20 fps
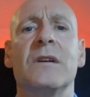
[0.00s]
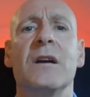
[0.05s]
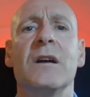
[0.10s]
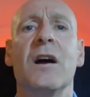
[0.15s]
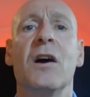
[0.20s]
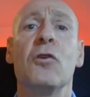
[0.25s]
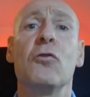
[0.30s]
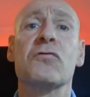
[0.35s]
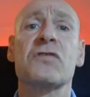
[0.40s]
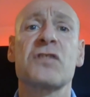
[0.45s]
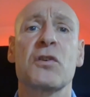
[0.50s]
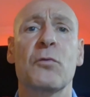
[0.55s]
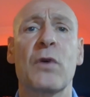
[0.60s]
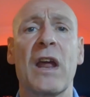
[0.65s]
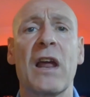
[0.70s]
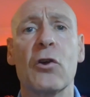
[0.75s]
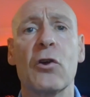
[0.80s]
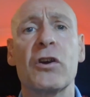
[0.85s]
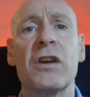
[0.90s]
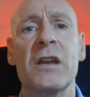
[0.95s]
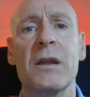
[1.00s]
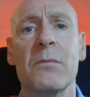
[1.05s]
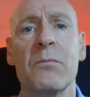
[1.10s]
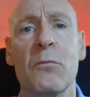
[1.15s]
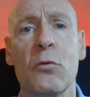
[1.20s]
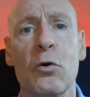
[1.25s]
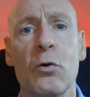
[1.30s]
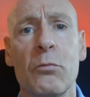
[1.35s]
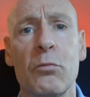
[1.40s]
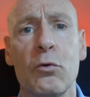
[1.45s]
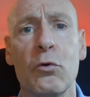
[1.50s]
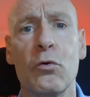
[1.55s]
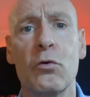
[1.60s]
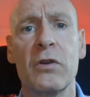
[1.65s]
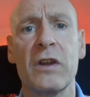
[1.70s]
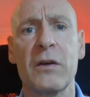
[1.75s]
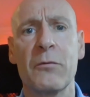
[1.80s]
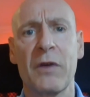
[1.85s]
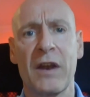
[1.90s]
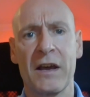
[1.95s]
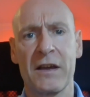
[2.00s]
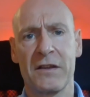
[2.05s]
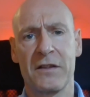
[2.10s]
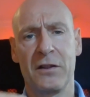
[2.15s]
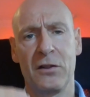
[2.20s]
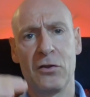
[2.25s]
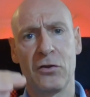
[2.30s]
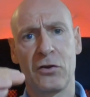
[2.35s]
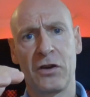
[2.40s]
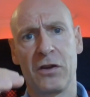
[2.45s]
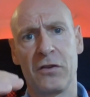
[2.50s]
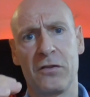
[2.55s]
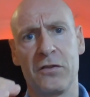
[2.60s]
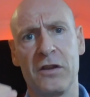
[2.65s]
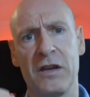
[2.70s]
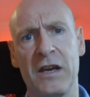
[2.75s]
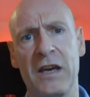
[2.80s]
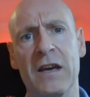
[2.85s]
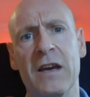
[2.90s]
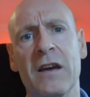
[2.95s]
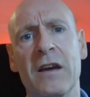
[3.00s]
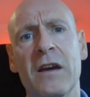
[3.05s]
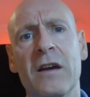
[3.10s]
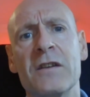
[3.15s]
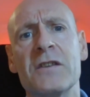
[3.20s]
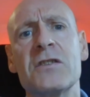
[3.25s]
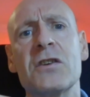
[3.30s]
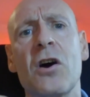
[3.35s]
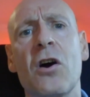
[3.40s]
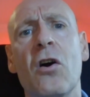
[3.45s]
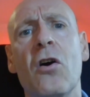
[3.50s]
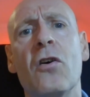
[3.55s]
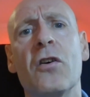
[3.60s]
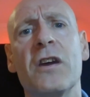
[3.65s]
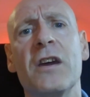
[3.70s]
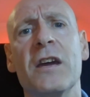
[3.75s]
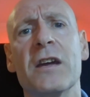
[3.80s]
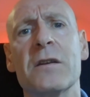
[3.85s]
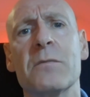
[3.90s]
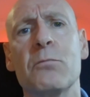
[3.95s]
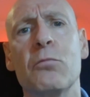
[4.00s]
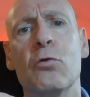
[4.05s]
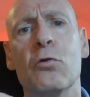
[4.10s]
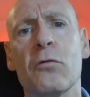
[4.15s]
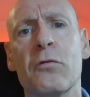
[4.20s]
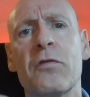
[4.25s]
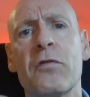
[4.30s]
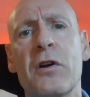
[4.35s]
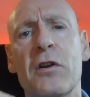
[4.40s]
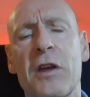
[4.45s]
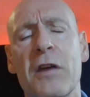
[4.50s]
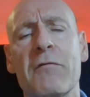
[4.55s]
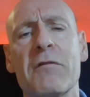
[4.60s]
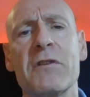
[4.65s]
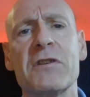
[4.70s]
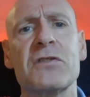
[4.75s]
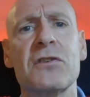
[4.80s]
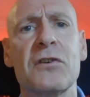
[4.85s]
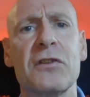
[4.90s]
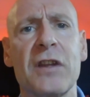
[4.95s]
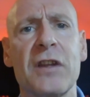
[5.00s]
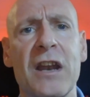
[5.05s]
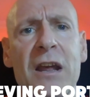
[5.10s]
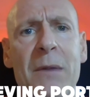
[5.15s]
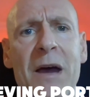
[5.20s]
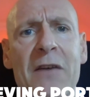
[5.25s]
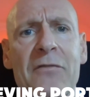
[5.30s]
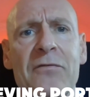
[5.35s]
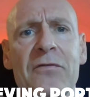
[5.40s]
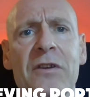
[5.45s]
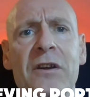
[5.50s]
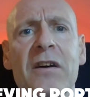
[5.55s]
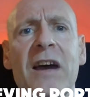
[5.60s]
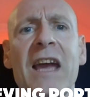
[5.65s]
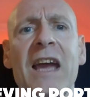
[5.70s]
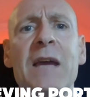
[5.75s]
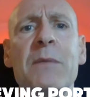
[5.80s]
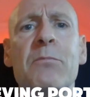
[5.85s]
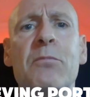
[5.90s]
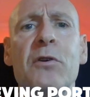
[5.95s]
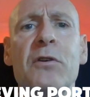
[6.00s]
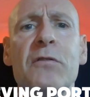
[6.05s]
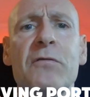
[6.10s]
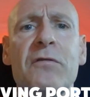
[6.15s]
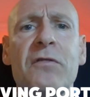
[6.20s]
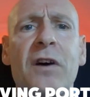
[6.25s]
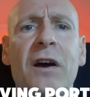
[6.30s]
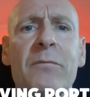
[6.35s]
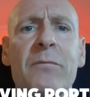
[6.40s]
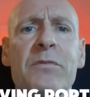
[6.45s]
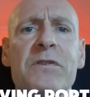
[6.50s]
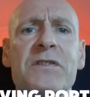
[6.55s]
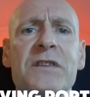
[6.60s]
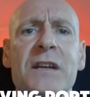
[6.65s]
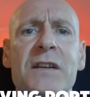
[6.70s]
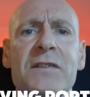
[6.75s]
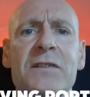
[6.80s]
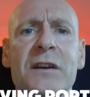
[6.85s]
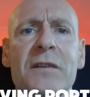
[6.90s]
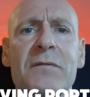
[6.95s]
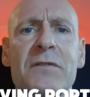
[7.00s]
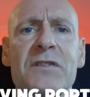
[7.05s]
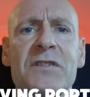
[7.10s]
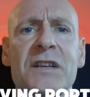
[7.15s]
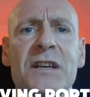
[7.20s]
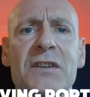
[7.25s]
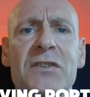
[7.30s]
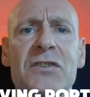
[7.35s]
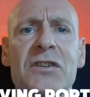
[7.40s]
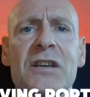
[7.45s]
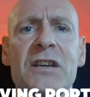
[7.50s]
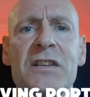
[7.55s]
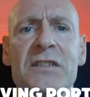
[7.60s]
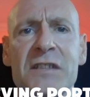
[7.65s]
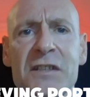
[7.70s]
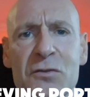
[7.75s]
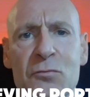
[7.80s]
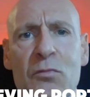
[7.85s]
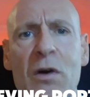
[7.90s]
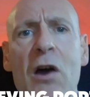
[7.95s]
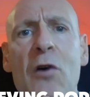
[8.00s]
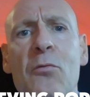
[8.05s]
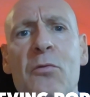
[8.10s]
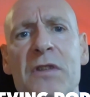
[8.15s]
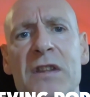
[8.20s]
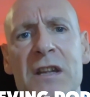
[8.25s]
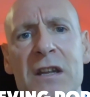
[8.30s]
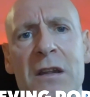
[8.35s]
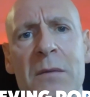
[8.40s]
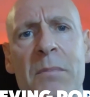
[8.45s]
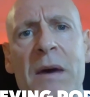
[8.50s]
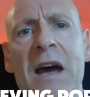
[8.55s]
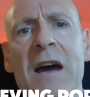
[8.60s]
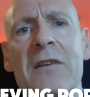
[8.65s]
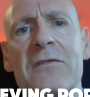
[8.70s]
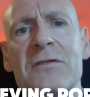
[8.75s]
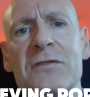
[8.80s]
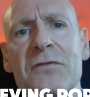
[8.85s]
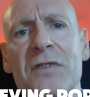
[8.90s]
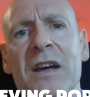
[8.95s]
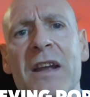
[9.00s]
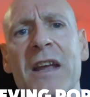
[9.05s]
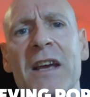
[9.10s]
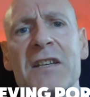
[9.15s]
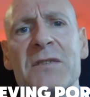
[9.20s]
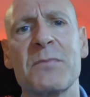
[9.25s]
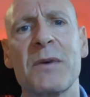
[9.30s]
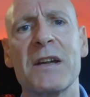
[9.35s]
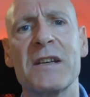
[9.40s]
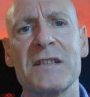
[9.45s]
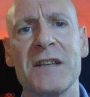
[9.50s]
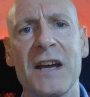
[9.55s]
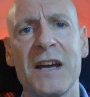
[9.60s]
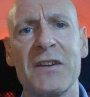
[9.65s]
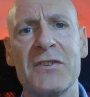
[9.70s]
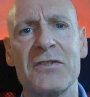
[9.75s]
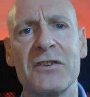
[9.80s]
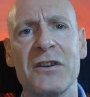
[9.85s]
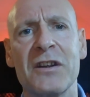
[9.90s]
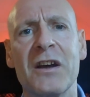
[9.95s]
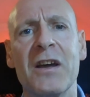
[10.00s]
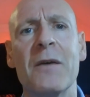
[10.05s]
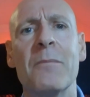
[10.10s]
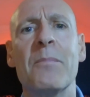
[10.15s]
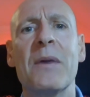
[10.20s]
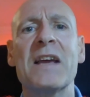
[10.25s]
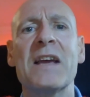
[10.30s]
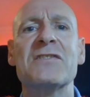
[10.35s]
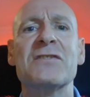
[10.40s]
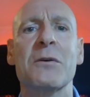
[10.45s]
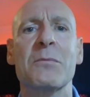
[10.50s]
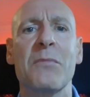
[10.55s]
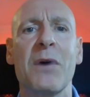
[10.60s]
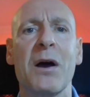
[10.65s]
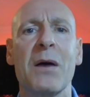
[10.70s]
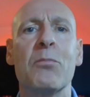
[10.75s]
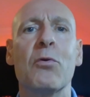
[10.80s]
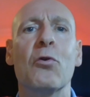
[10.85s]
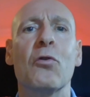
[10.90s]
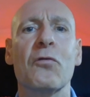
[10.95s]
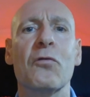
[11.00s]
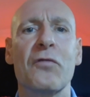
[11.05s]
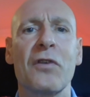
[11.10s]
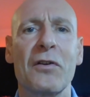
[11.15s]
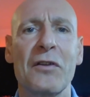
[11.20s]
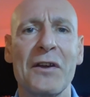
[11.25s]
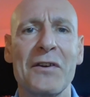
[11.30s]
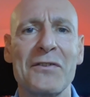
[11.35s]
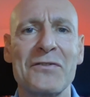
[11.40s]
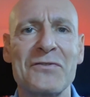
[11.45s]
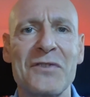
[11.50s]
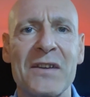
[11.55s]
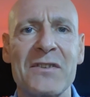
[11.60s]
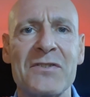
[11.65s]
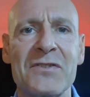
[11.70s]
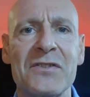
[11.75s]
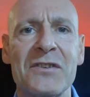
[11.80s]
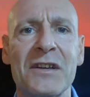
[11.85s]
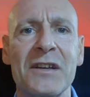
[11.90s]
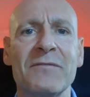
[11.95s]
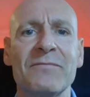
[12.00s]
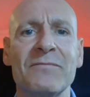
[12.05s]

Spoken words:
And also, when I look at it more broadly, when I look at the target portfolio return that I'm after, 8.5% over 6 years is well within the bounds of that expectation based on my portfolio strategy.